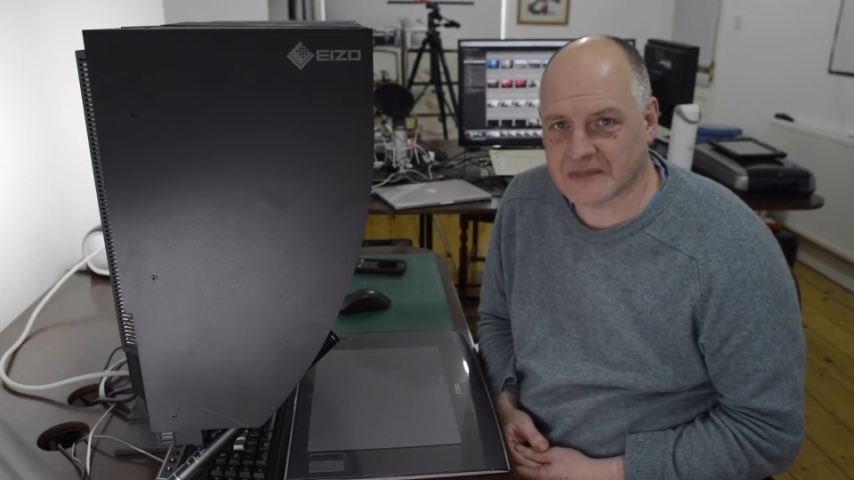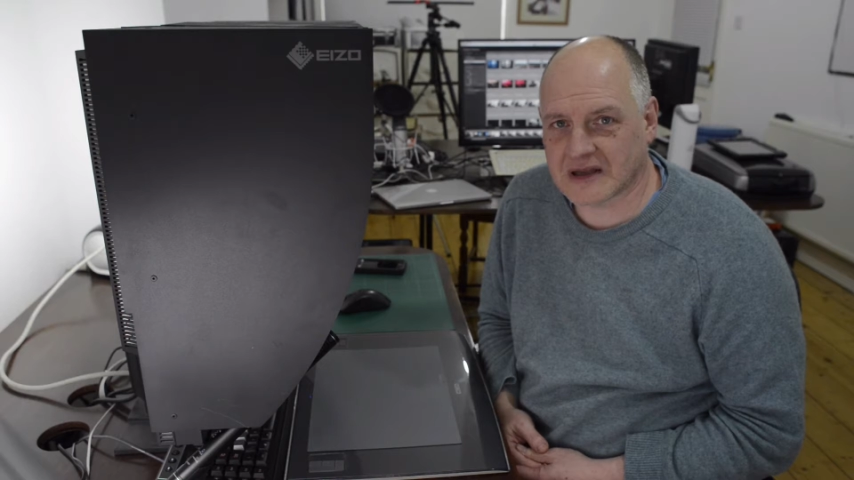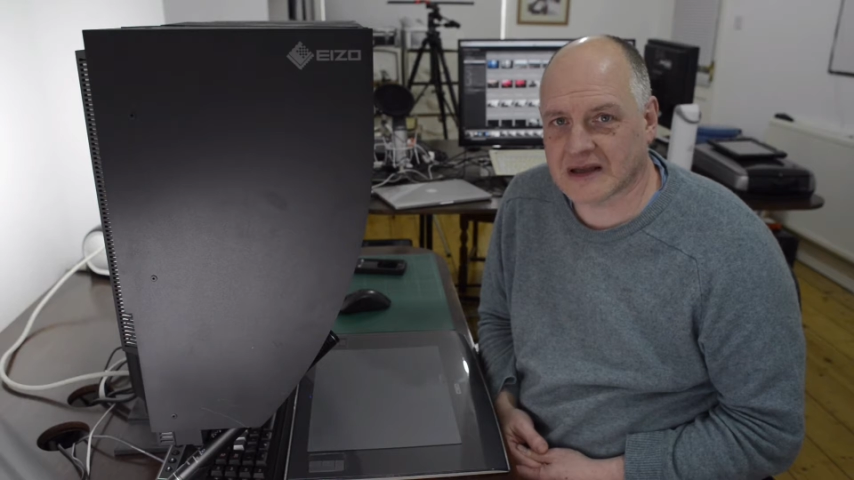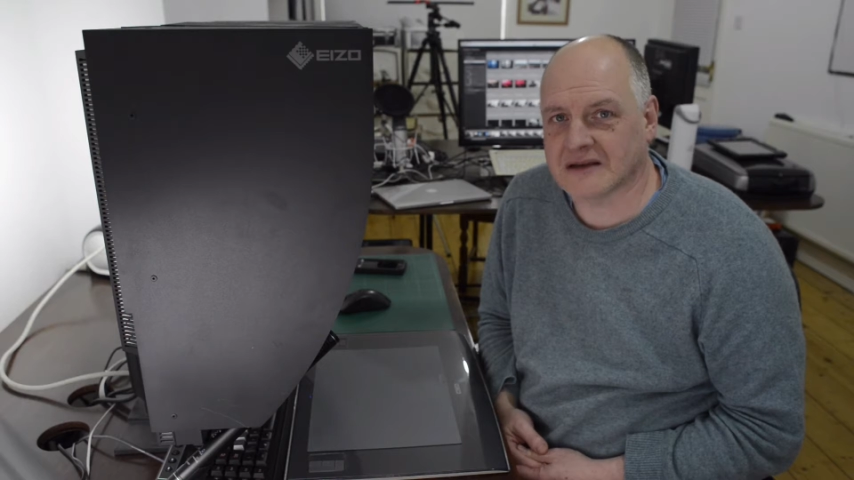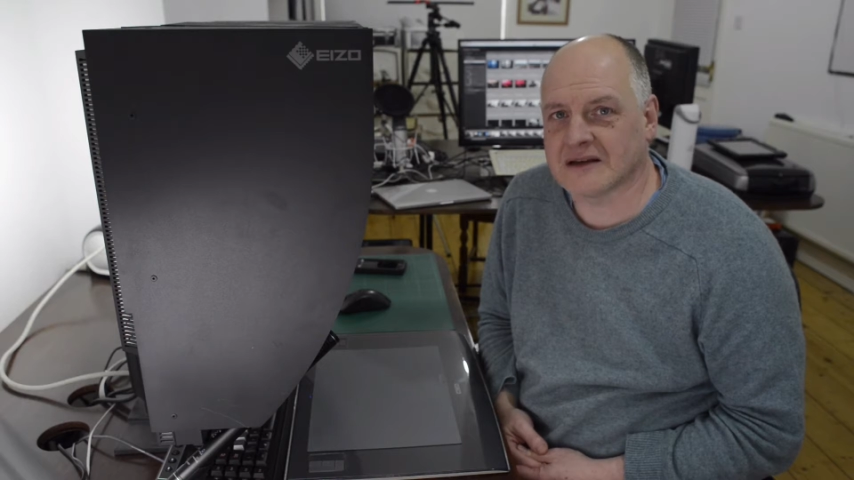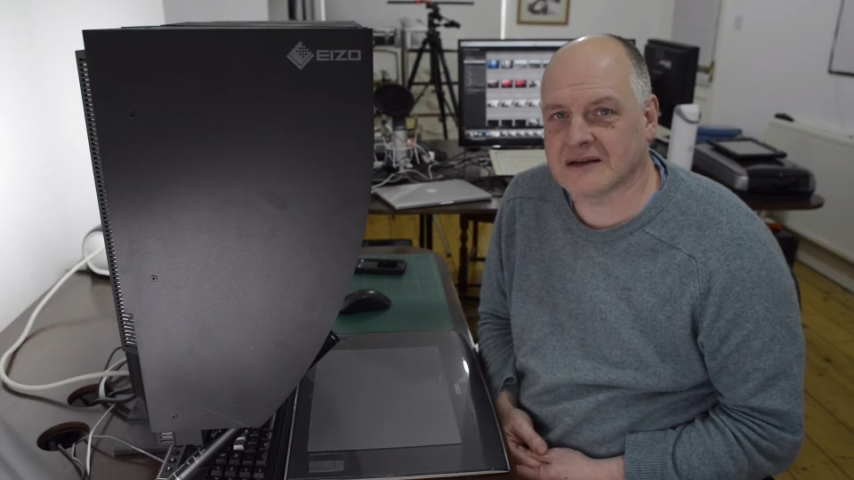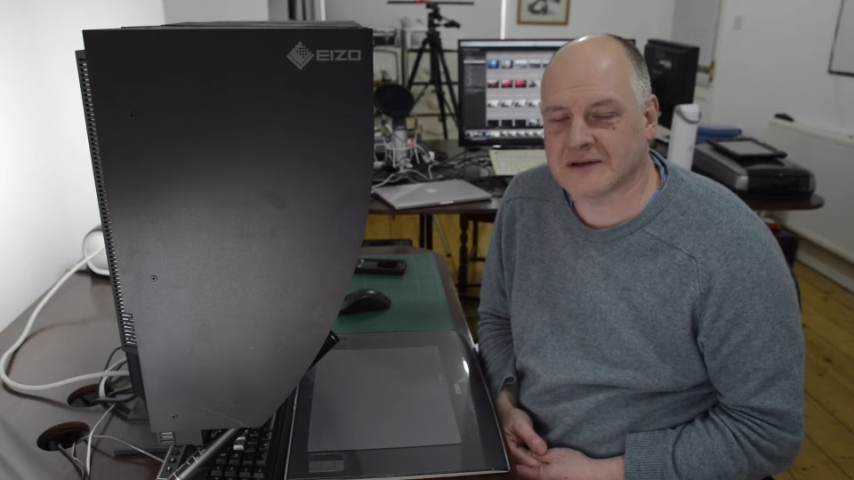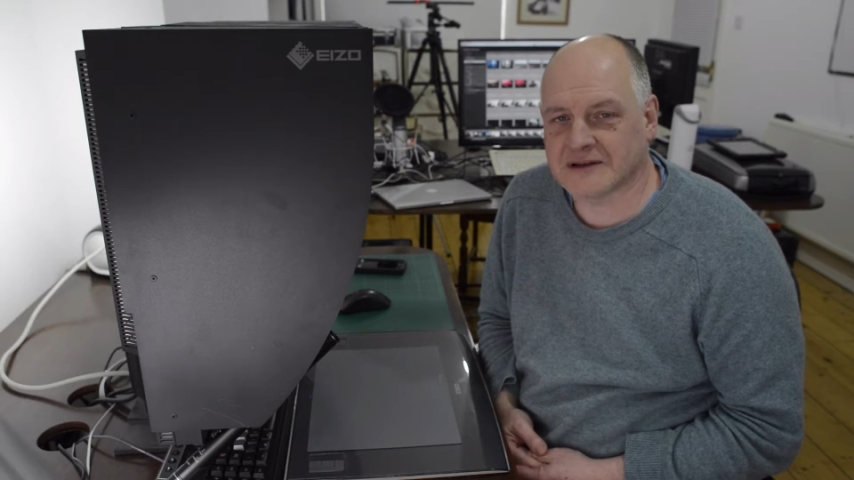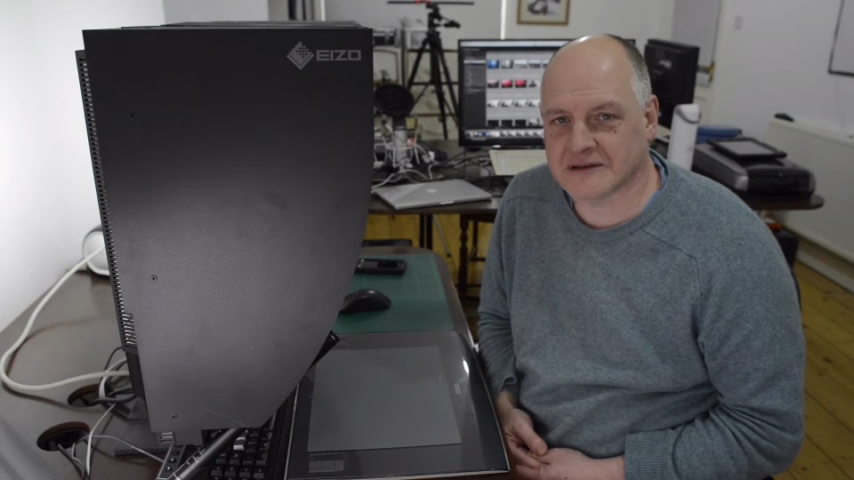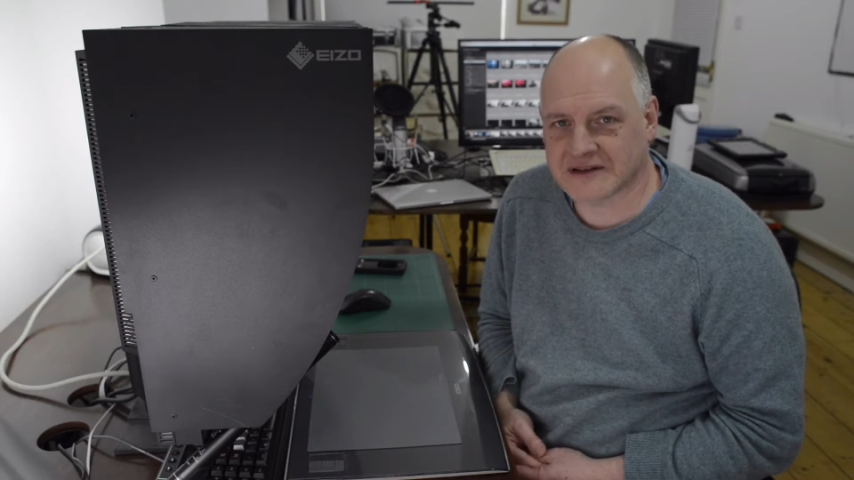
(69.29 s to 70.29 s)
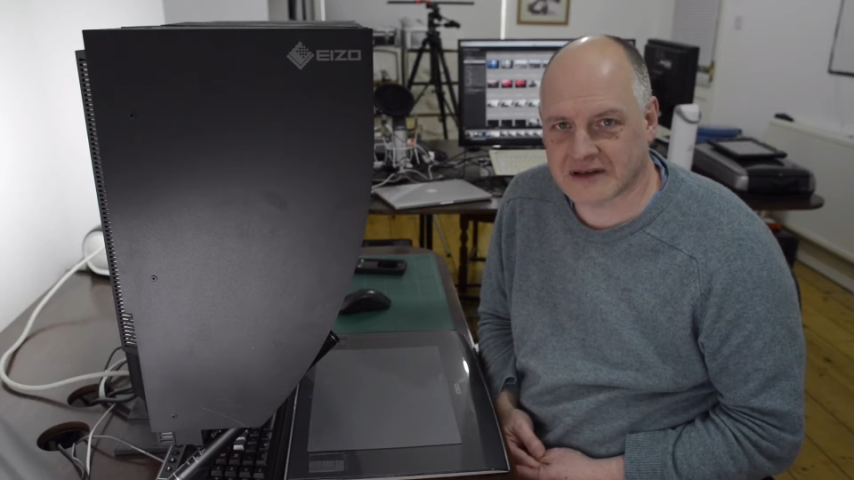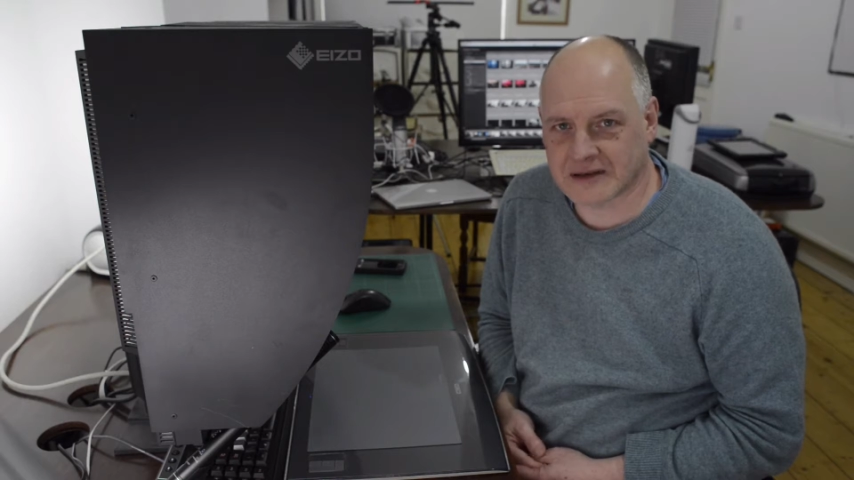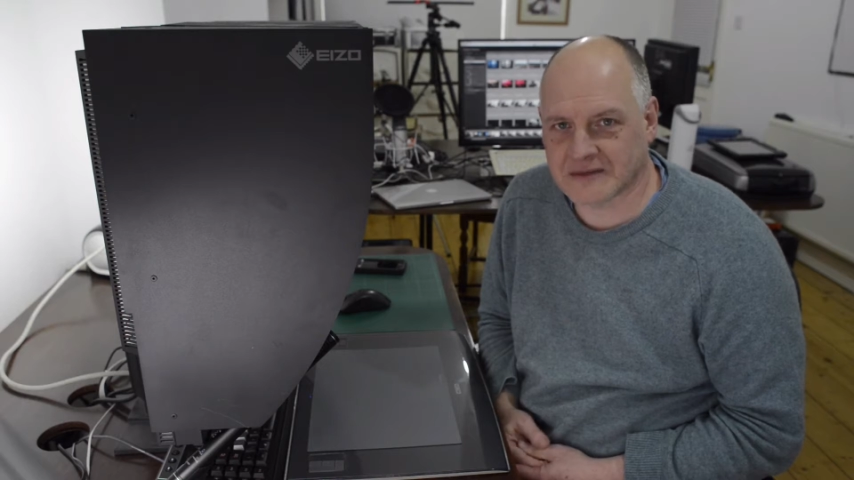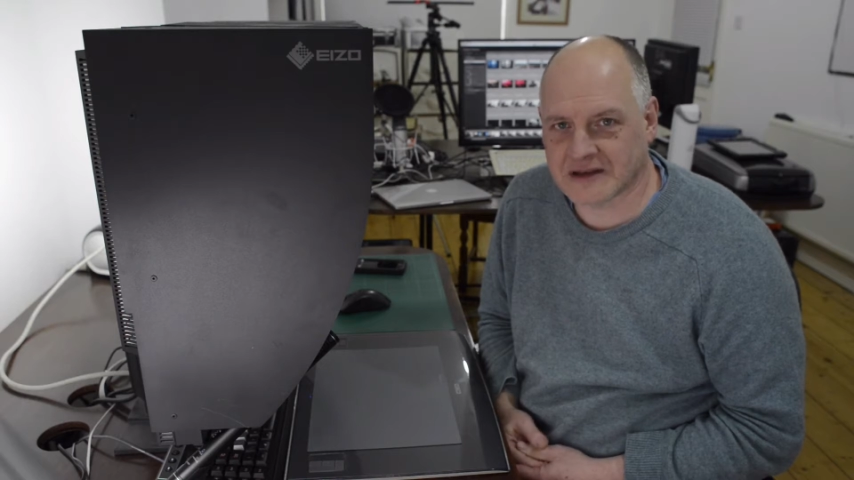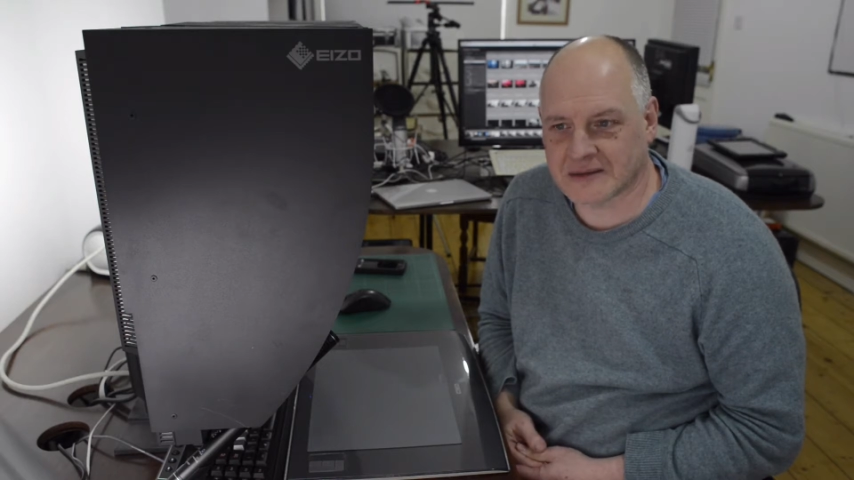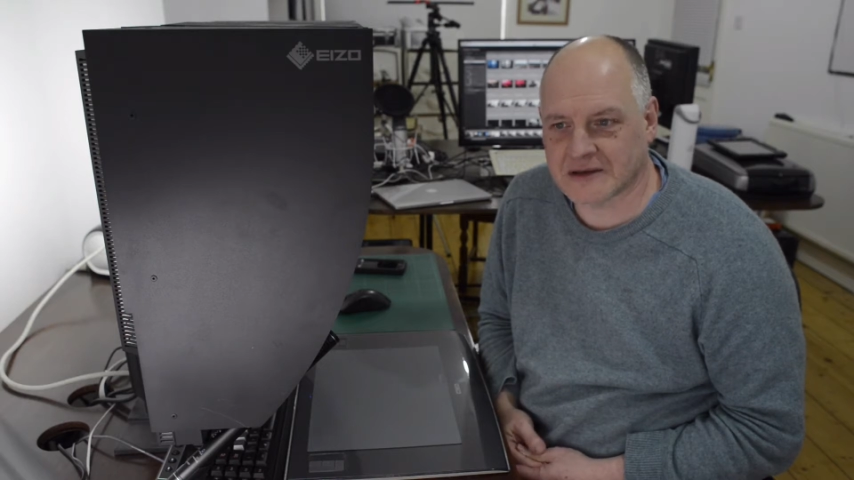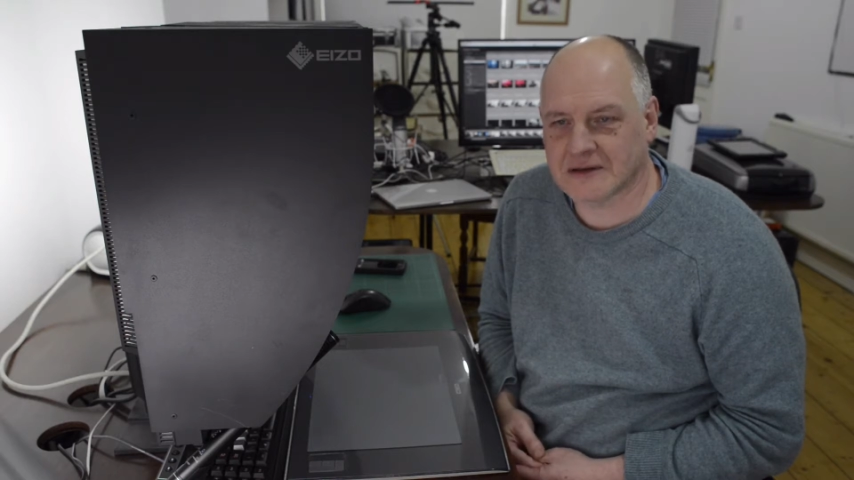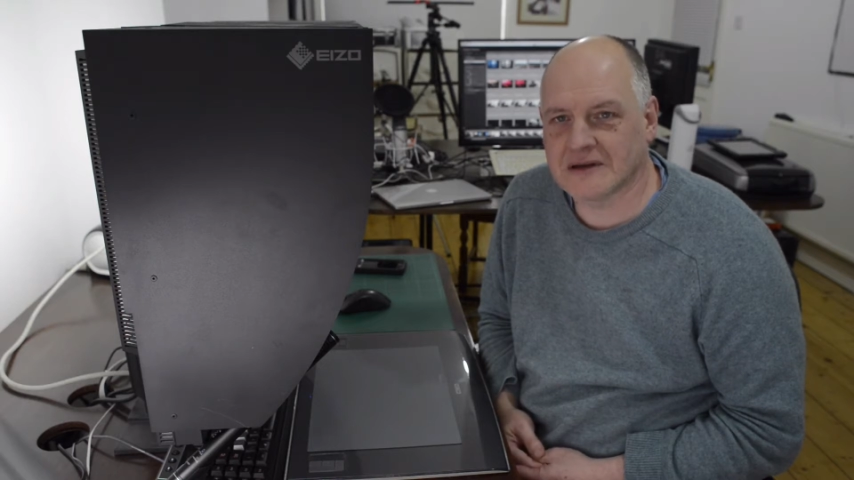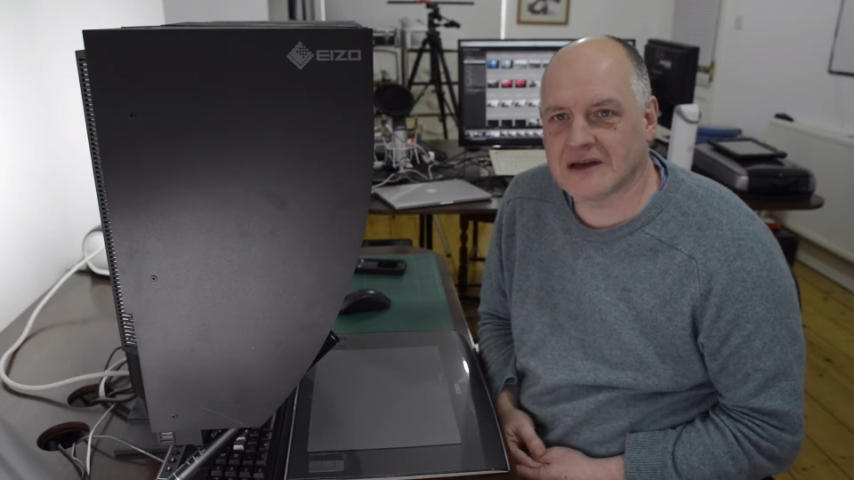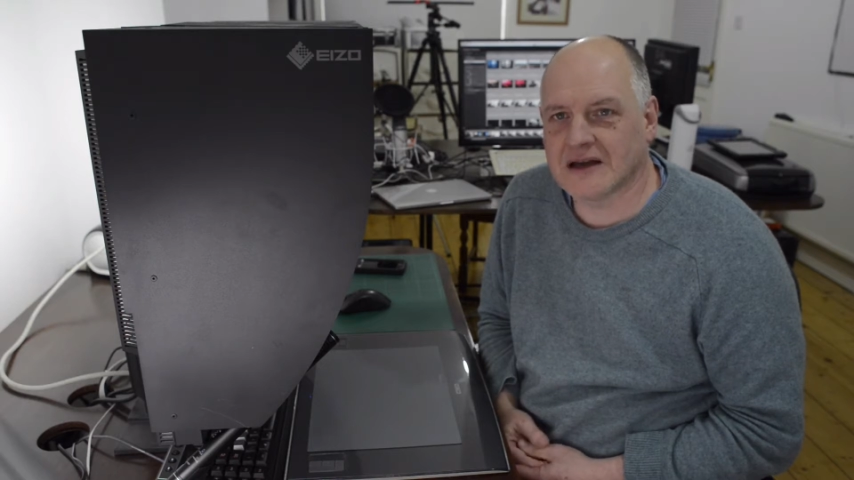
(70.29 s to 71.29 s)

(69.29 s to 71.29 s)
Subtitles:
and deliver to a timetable